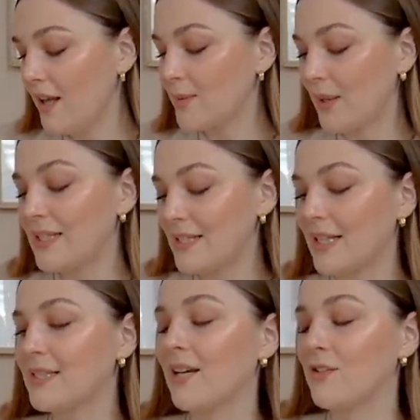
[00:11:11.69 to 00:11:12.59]
as well as
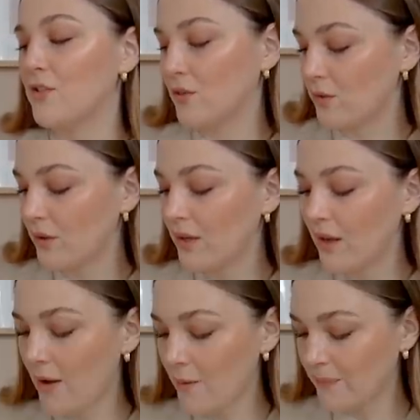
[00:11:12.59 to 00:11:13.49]
things that I do
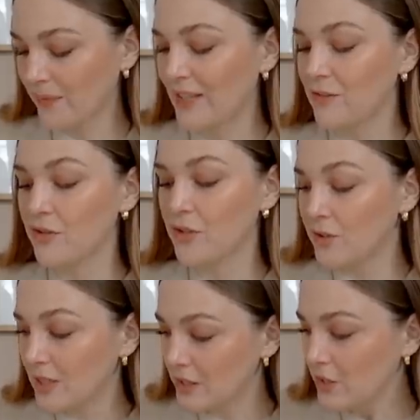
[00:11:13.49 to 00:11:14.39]

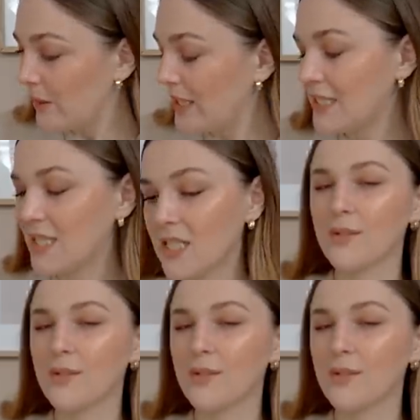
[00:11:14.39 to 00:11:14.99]
introduce into it.